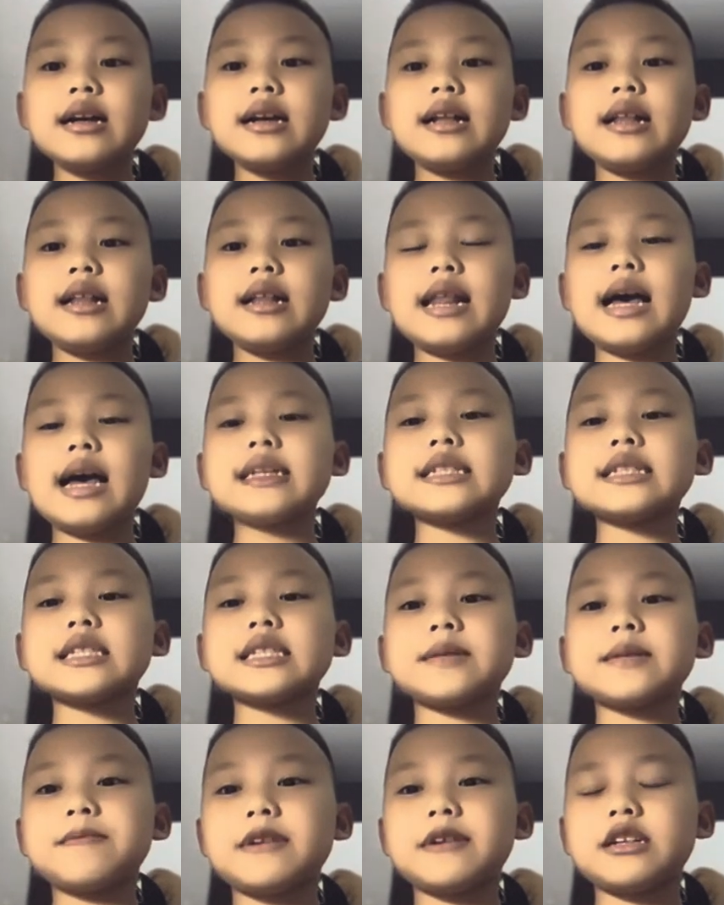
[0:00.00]
Last
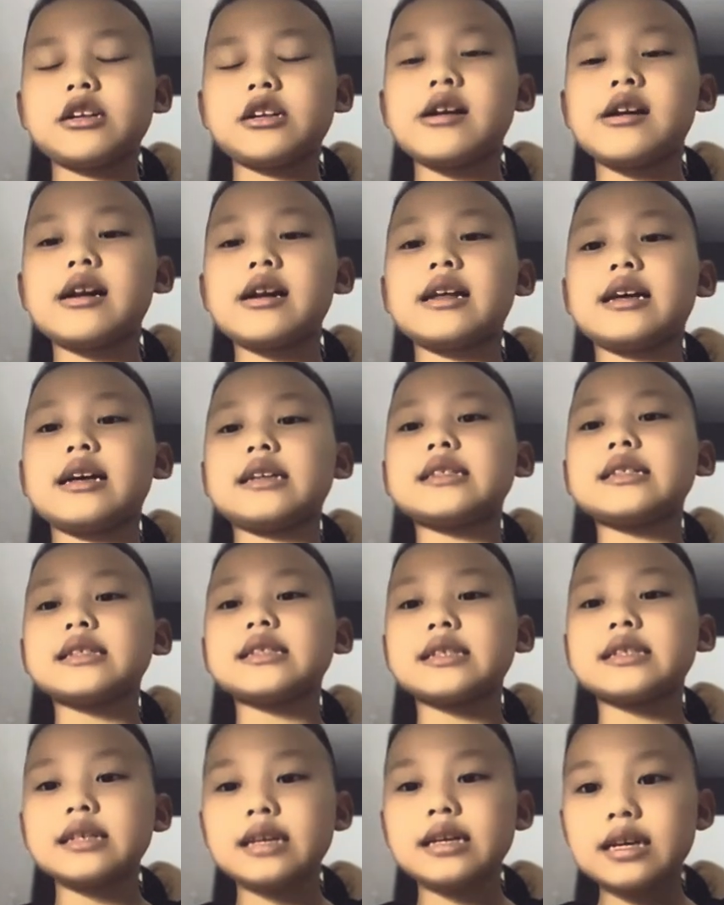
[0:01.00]
but not least
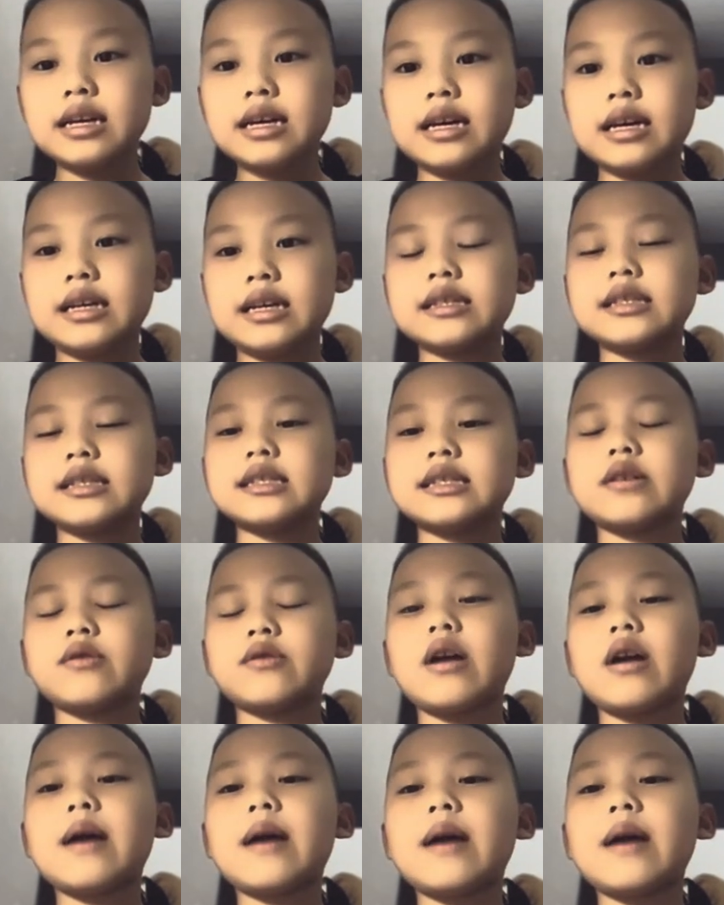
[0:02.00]
is the
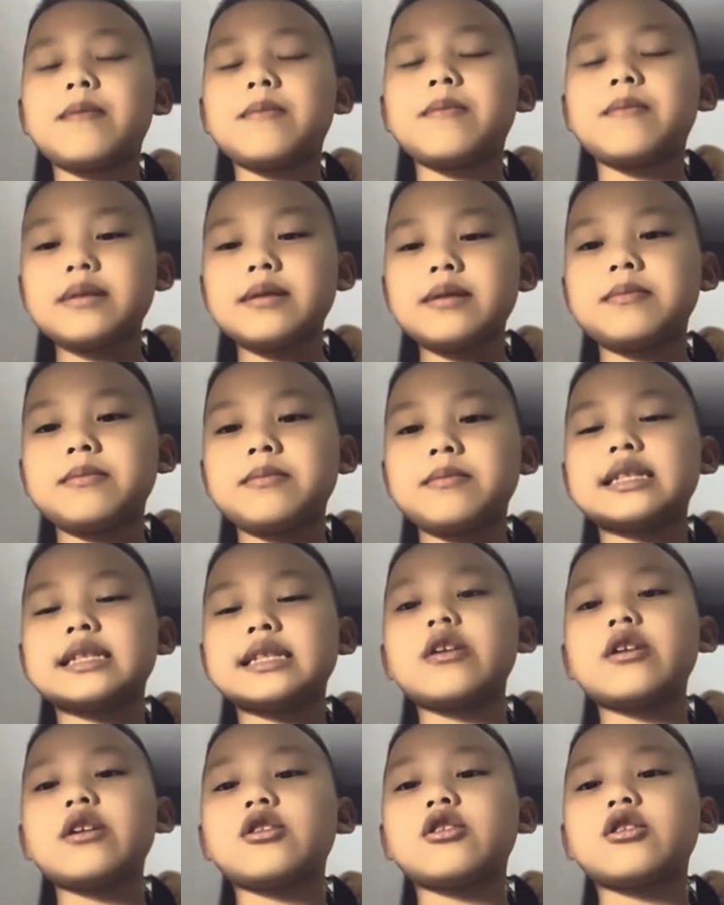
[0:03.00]

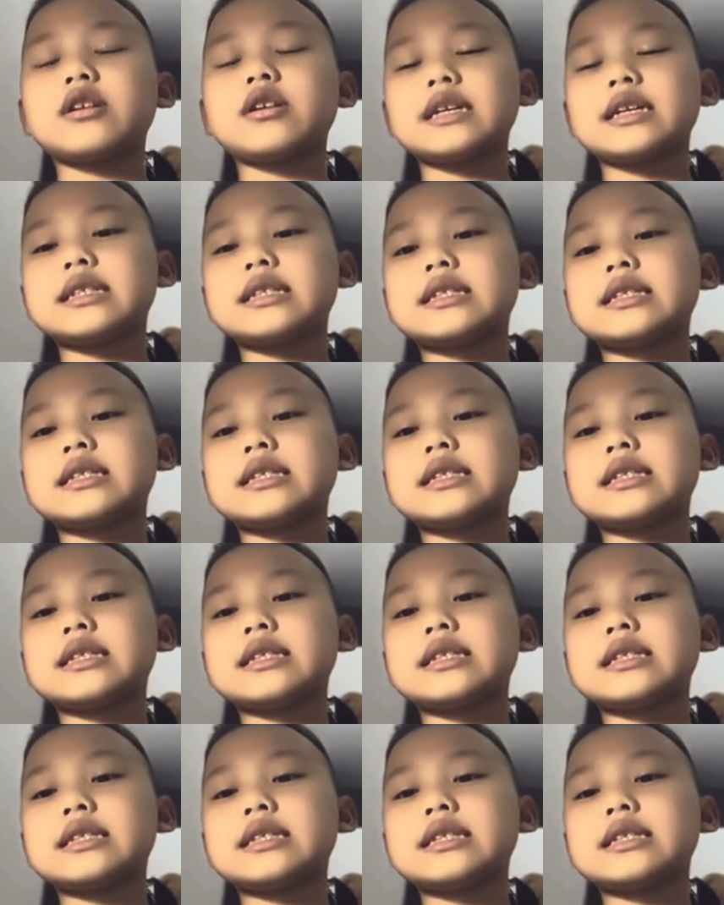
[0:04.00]
material is the